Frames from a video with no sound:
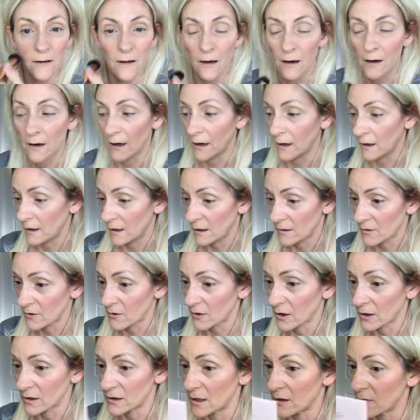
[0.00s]
All right, let's
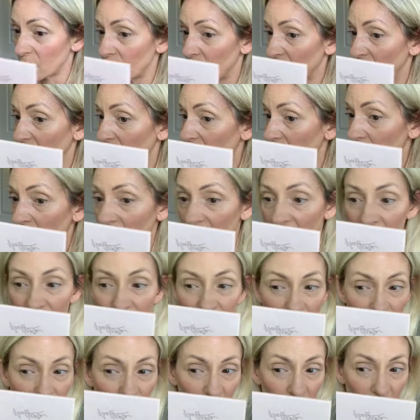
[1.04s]
look in this mirror, make
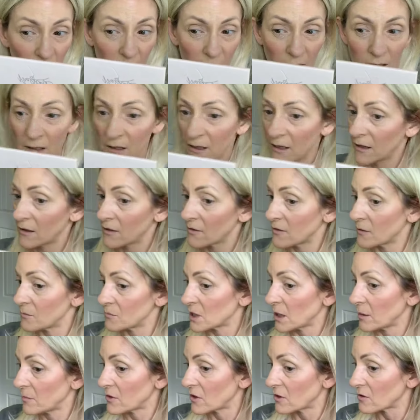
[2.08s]
sure.
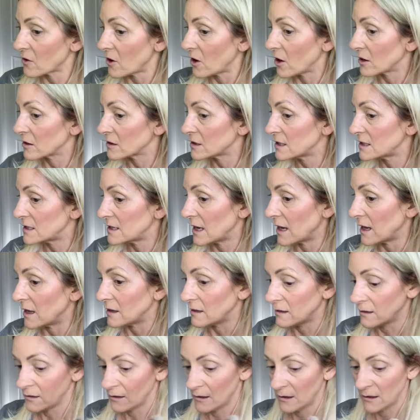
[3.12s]
Sometimes it's hard to
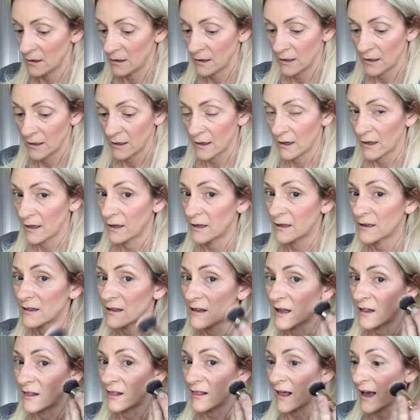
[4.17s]
tell in
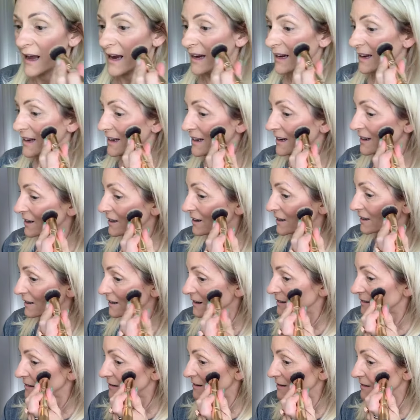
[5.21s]
the light
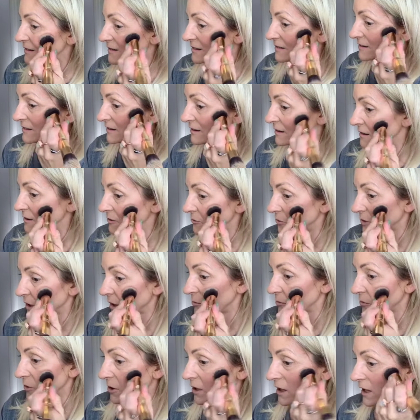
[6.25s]
here when
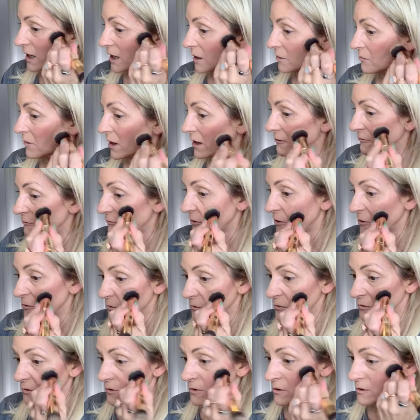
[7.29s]
I'm looking at my
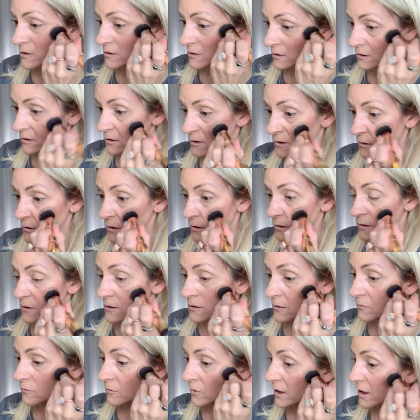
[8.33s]
phone
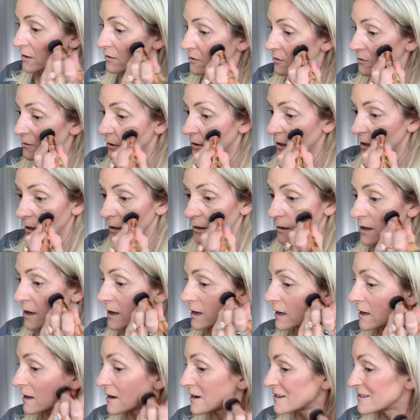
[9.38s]
what it's looking
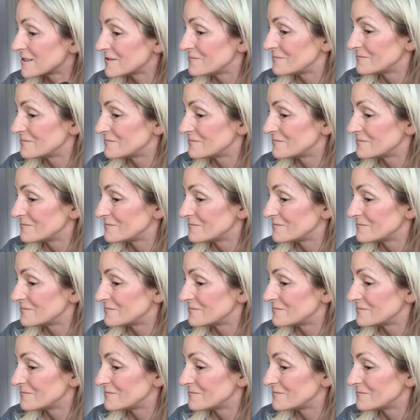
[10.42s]
like.